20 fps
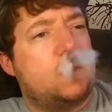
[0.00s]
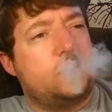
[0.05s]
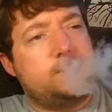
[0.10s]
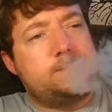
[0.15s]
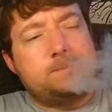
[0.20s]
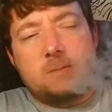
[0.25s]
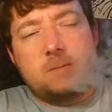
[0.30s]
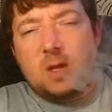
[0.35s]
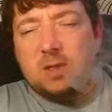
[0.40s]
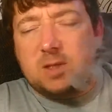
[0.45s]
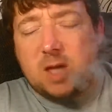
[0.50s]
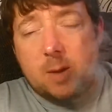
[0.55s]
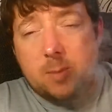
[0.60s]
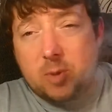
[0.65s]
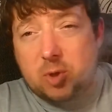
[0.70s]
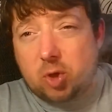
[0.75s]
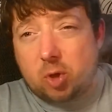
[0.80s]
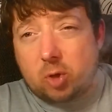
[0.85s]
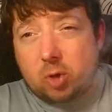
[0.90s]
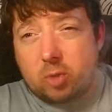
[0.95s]

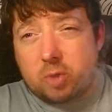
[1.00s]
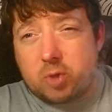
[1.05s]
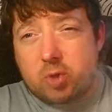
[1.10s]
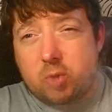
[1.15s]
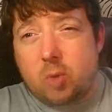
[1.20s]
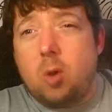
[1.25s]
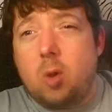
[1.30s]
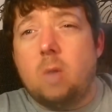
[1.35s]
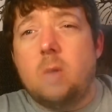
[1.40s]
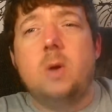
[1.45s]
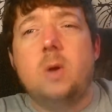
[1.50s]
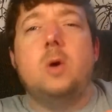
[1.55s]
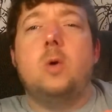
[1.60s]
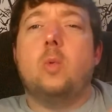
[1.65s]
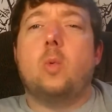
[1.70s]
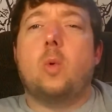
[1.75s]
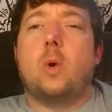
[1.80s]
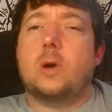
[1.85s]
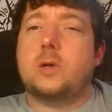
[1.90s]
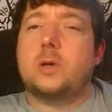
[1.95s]
Temperature control
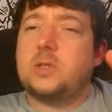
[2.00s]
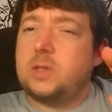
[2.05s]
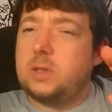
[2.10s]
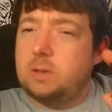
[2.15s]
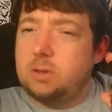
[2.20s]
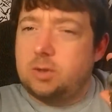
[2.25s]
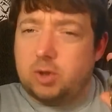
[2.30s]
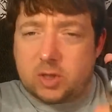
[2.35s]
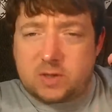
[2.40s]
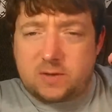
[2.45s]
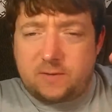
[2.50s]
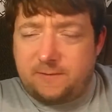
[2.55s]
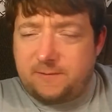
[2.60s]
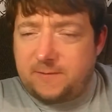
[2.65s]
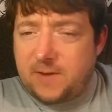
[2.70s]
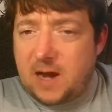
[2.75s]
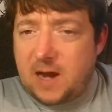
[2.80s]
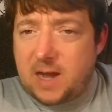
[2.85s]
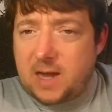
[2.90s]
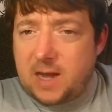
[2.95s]
works just
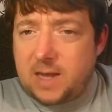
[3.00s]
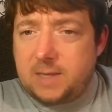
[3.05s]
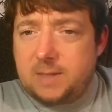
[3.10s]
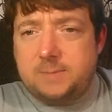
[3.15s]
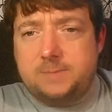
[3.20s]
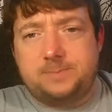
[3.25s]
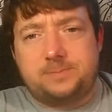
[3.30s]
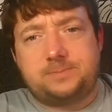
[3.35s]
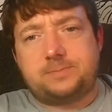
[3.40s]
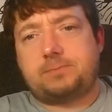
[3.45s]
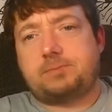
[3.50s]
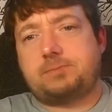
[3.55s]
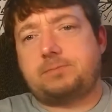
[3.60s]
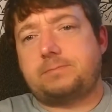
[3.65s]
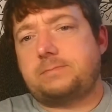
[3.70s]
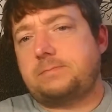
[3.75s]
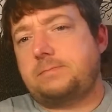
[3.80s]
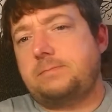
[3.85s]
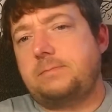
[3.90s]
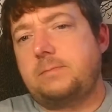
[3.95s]
fine.
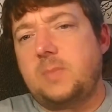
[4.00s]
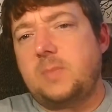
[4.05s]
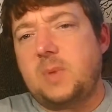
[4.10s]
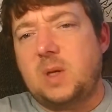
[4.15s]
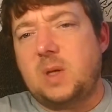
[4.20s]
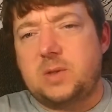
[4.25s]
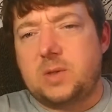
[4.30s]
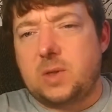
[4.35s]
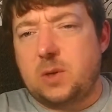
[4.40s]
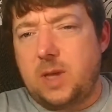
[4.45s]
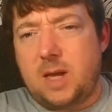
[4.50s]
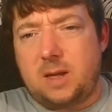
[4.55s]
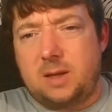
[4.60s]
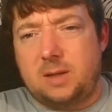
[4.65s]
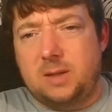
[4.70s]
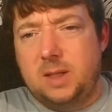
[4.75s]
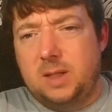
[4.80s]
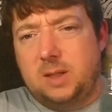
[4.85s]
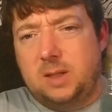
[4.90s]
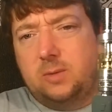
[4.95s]
So yeah,
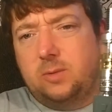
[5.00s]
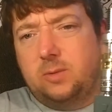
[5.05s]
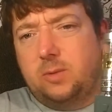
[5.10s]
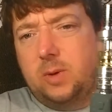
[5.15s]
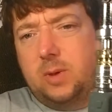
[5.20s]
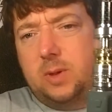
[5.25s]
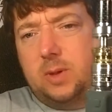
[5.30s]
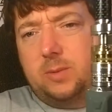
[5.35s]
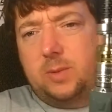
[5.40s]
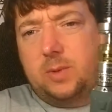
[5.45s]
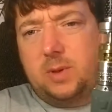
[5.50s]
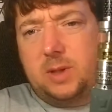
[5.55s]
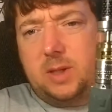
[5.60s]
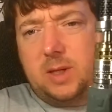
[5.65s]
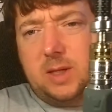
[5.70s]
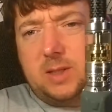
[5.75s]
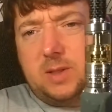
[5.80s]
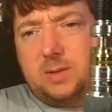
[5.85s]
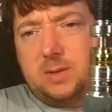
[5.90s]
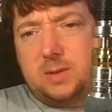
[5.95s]
really
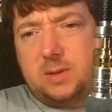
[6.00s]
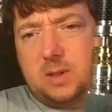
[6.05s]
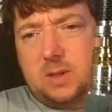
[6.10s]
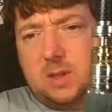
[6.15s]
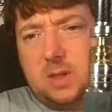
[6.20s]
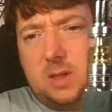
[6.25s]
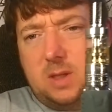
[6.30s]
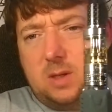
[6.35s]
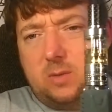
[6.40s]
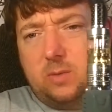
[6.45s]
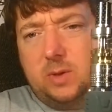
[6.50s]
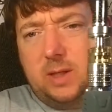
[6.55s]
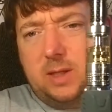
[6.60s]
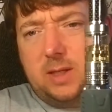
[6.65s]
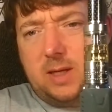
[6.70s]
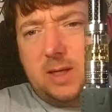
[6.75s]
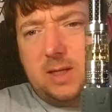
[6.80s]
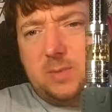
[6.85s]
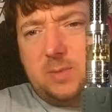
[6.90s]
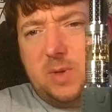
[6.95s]
nice
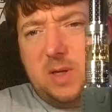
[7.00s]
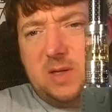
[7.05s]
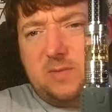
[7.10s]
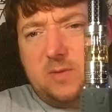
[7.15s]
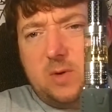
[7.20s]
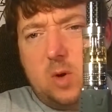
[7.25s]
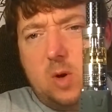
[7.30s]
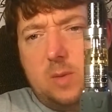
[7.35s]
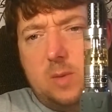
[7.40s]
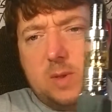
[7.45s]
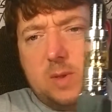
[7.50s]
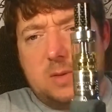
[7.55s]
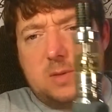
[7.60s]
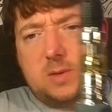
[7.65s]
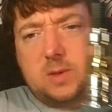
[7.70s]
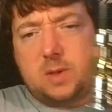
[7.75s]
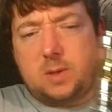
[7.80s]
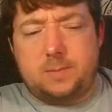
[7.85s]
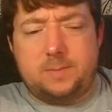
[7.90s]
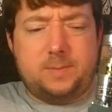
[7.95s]
piece of equipment. So
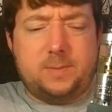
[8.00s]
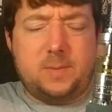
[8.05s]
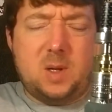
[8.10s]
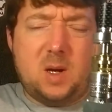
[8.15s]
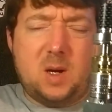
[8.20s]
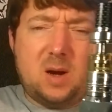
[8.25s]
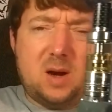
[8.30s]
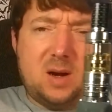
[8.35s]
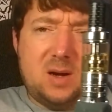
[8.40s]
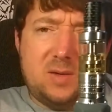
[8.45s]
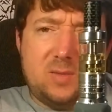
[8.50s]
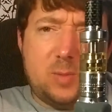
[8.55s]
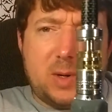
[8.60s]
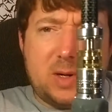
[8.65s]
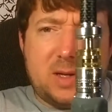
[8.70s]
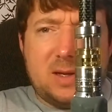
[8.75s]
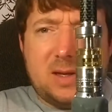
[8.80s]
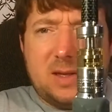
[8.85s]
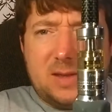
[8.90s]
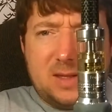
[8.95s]
all right, everybody,
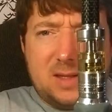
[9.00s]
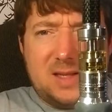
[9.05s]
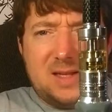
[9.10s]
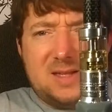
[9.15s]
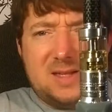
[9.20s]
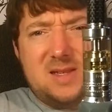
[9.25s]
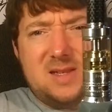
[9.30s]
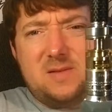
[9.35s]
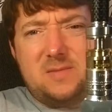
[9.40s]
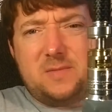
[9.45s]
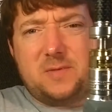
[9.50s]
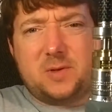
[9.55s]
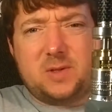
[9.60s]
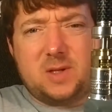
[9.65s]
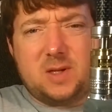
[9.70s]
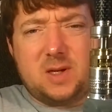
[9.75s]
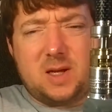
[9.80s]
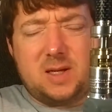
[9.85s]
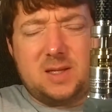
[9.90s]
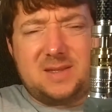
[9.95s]
I think that's it for
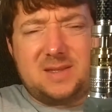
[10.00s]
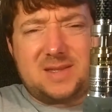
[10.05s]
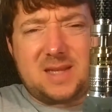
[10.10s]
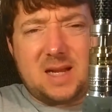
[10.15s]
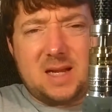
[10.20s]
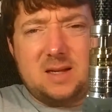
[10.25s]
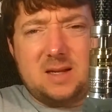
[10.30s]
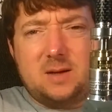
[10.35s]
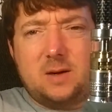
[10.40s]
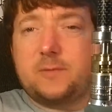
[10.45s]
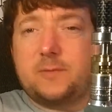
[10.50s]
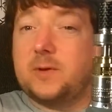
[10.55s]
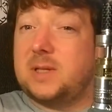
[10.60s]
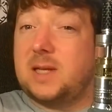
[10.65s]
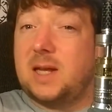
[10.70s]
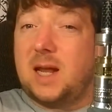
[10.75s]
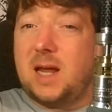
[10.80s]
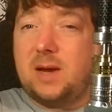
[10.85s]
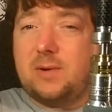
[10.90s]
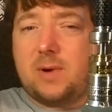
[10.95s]
tonight, or for
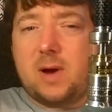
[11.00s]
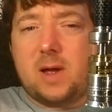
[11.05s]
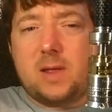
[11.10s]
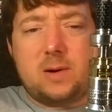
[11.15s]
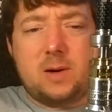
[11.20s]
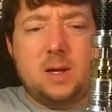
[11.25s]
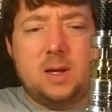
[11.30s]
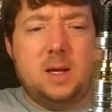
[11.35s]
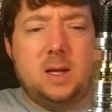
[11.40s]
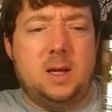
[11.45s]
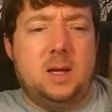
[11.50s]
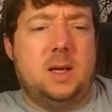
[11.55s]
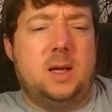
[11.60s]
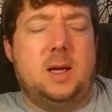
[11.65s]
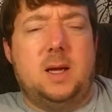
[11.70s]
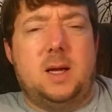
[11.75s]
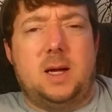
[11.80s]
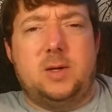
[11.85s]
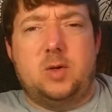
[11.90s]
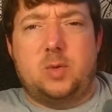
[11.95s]
today rather.
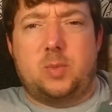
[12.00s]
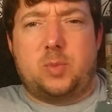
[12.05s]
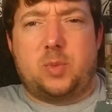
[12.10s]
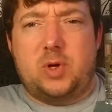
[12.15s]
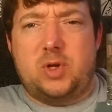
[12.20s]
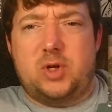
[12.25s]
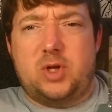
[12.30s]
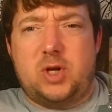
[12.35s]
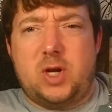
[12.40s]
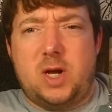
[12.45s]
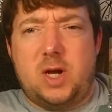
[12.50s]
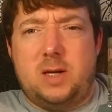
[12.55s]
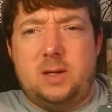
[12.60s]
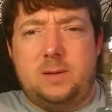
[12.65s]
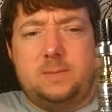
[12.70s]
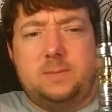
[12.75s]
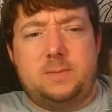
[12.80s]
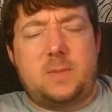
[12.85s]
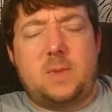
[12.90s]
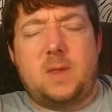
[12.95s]
I do appreciate it.
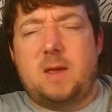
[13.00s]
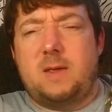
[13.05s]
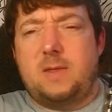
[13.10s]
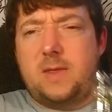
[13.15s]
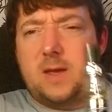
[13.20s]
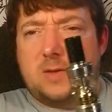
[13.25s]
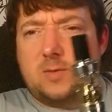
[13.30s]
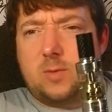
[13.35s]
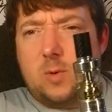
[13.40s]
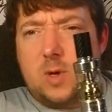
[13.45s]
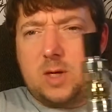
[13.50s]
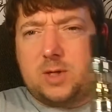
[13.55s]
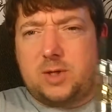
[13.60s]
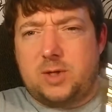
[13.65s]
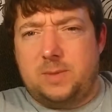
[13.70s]
Thanks for watching.